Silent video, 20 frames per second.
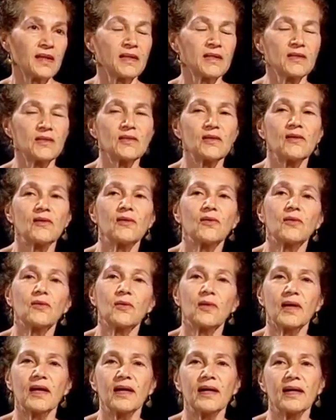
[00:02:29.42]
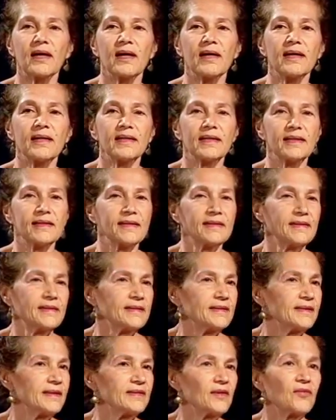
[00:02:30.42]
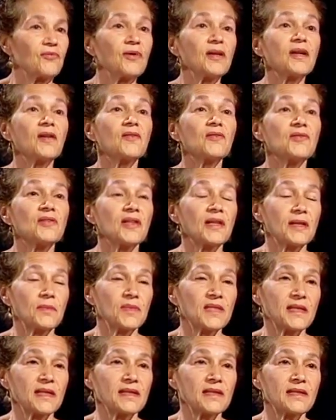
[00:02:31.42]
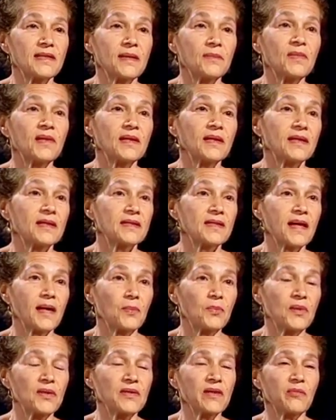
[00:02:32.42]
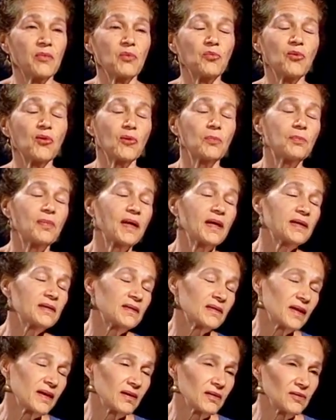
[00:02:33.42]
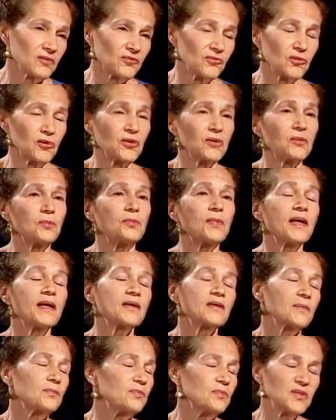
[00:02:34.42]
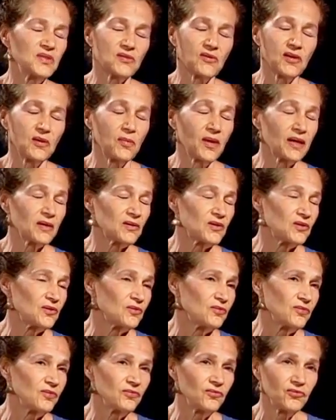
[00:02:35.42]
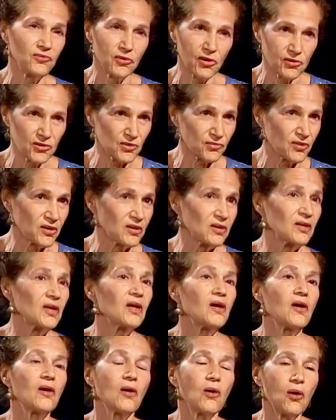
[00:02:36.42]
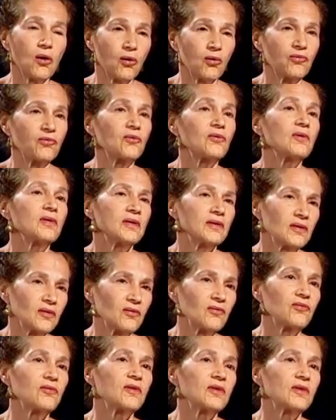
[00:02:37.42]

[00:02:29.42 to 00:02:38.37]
So 3 other times that same thing has happened. I've been brought back to California, back to Roseville, over and over